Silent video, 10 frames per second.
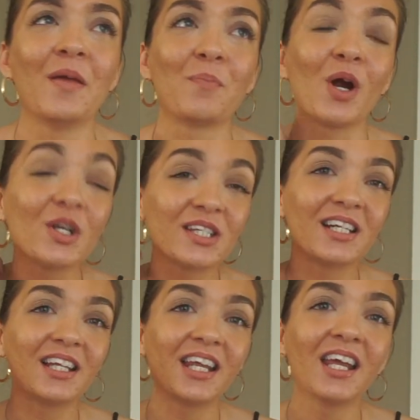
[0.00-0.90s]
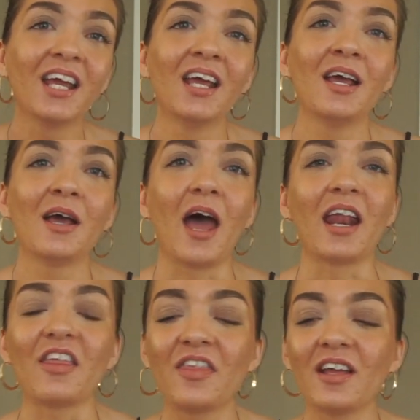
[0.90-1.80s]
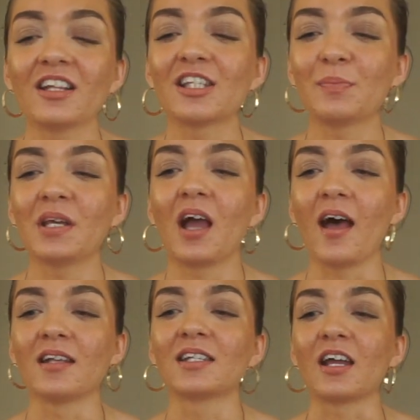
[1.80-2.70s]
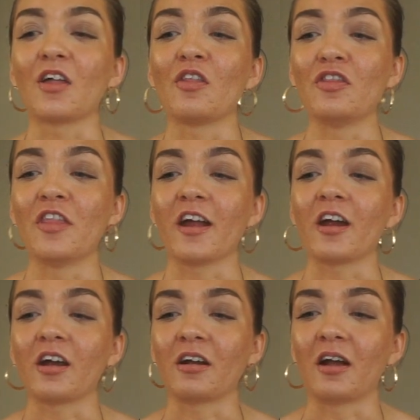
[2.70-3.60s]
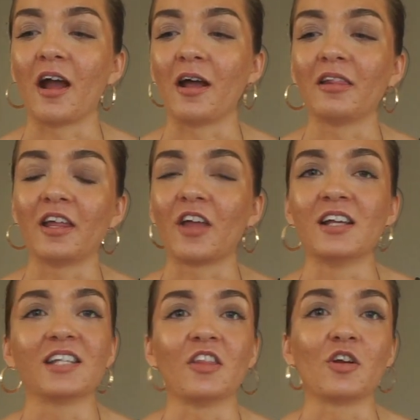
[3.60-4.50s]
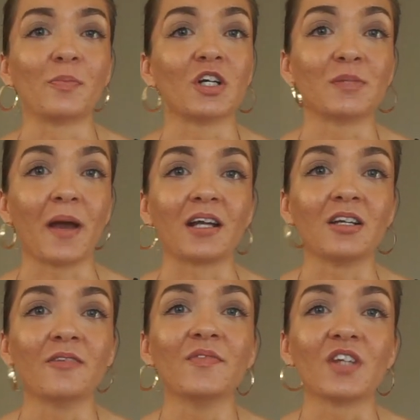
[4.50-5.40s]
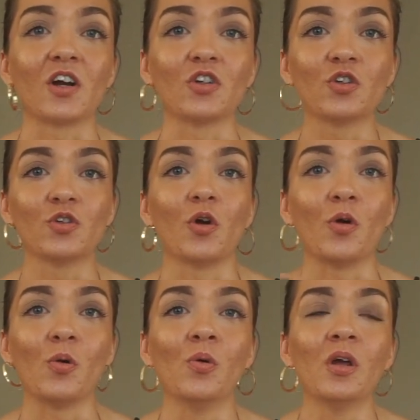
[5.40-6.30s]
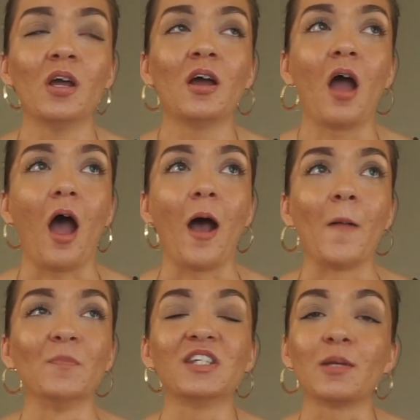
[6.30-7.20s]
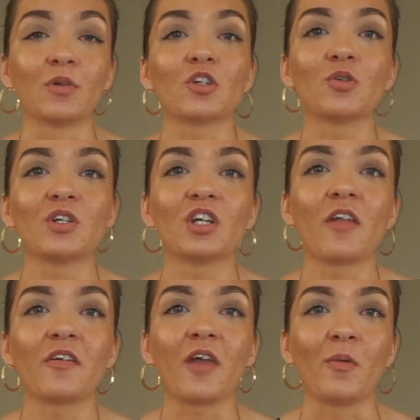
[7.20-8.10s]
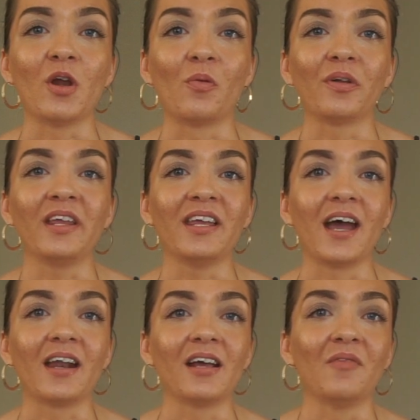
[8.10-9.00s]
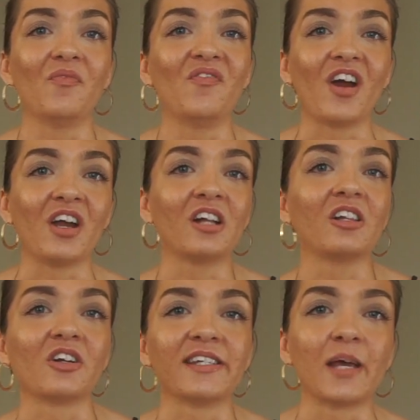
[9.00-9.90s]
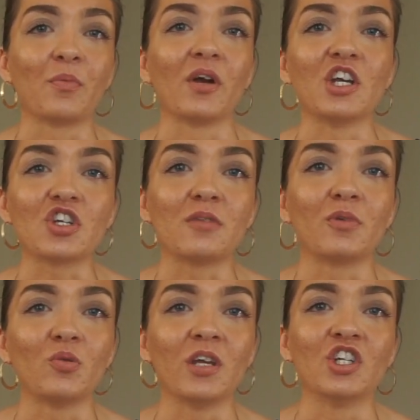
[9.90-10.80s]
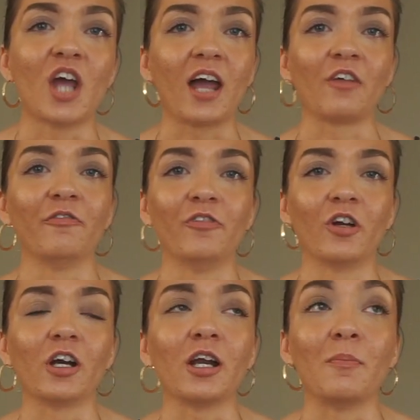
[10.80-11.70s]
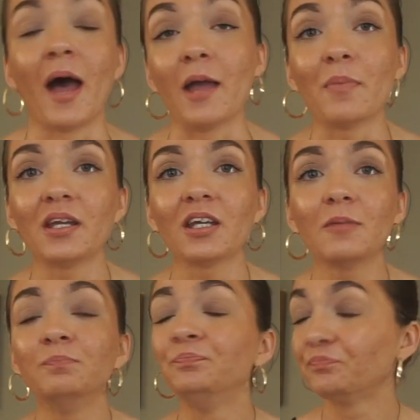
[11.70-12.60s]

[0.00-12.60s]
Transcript: Personally, and I think it's because like their, like I said, their perspectives are so similar to each other that we don't really get a very clear separation between Jack and Fleur, in my opinion.